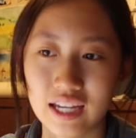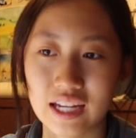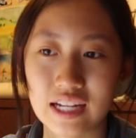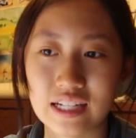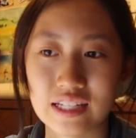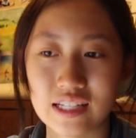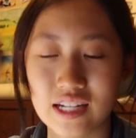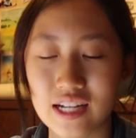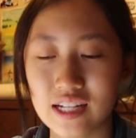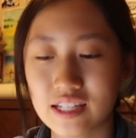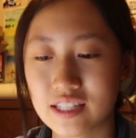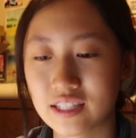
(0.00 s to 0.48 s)
He
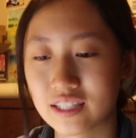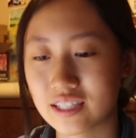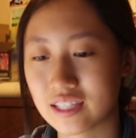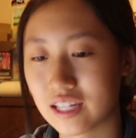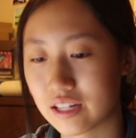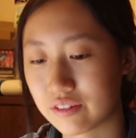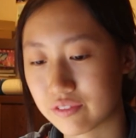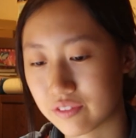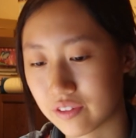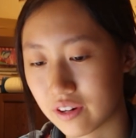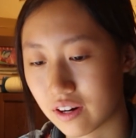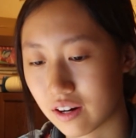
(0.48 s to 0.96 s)
did
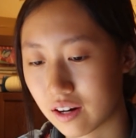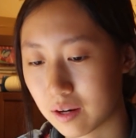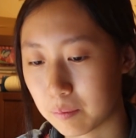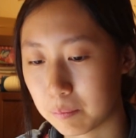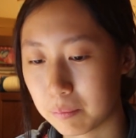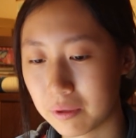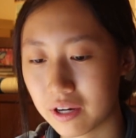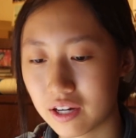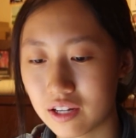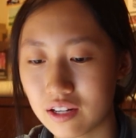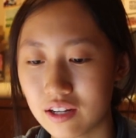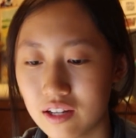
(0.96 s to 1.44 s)
suffer,
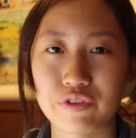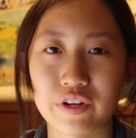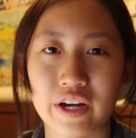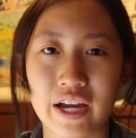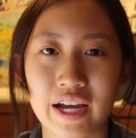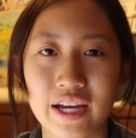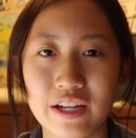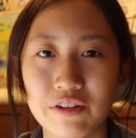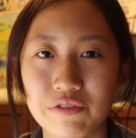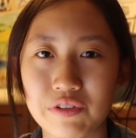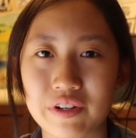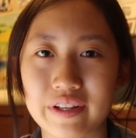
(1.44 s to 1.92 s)
but for
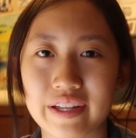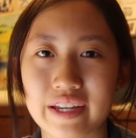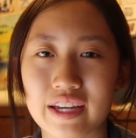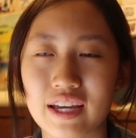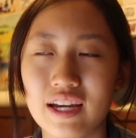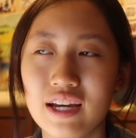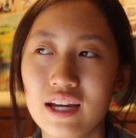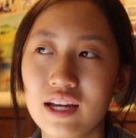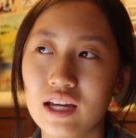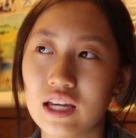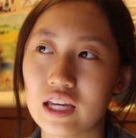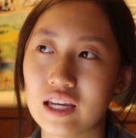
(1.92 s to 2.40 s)
Henry, like
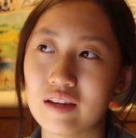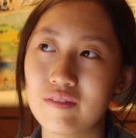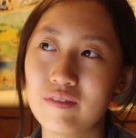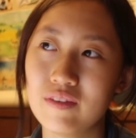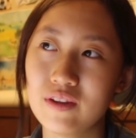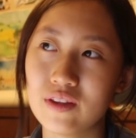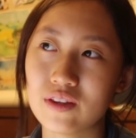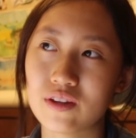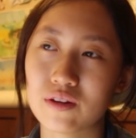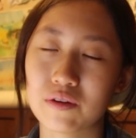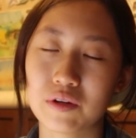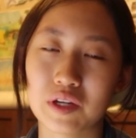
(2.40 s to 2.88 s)

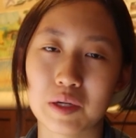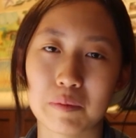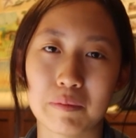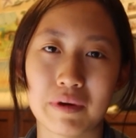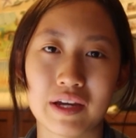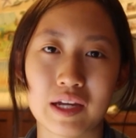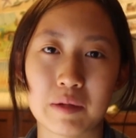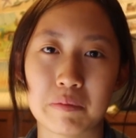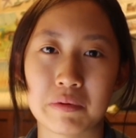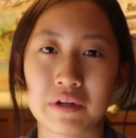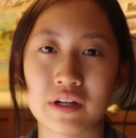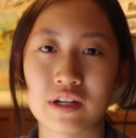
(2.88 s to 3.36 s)
even though he
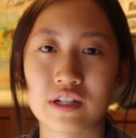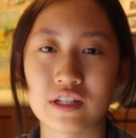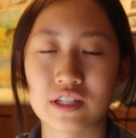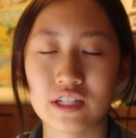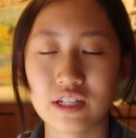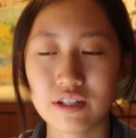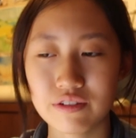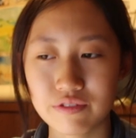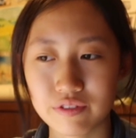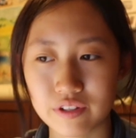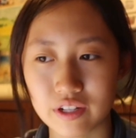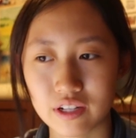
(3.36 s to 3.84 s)
might appear
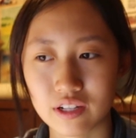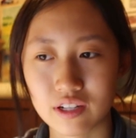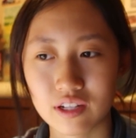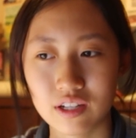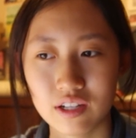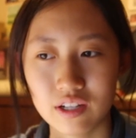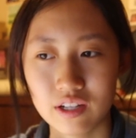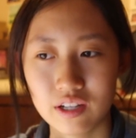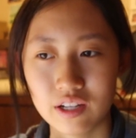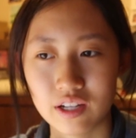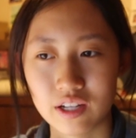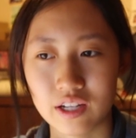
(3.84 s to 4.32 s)
different,
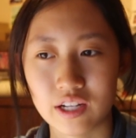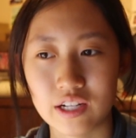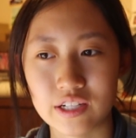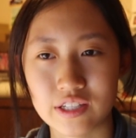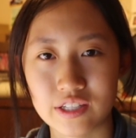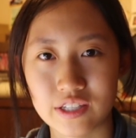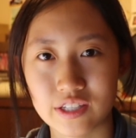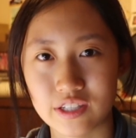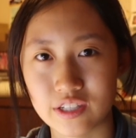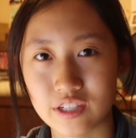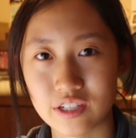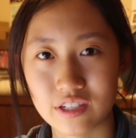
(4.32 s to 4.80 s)
he
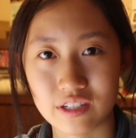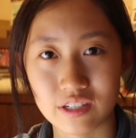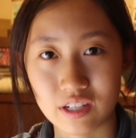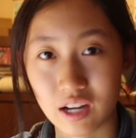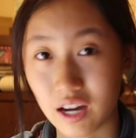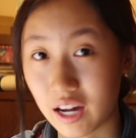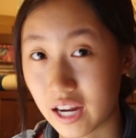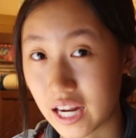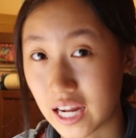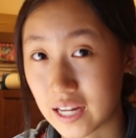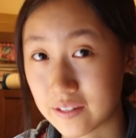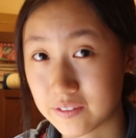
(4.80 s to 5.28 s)
did
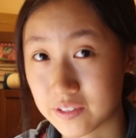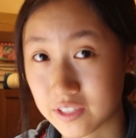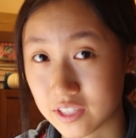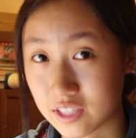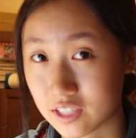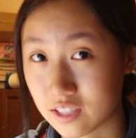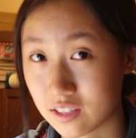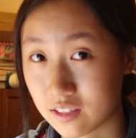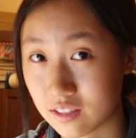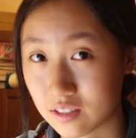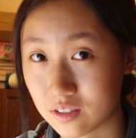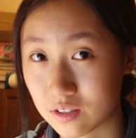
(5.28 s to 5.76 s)
not have to
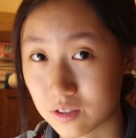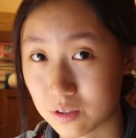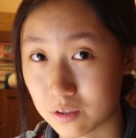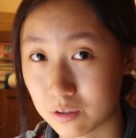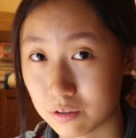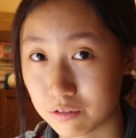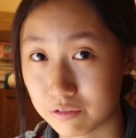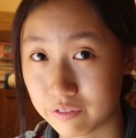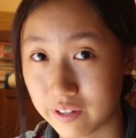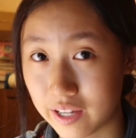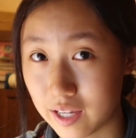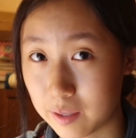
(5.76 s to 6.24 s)
kill his
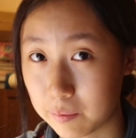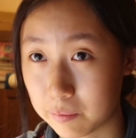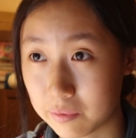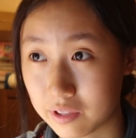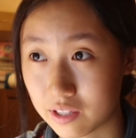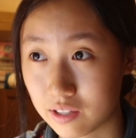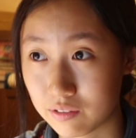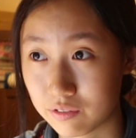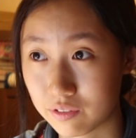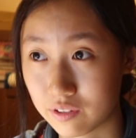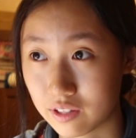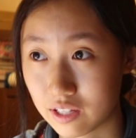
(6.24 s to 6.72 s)
whole
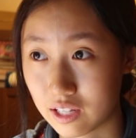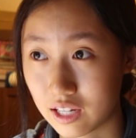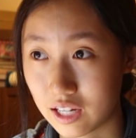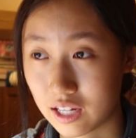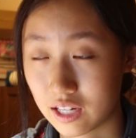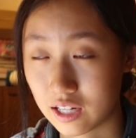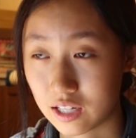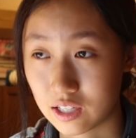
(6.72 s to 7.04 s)
family for that.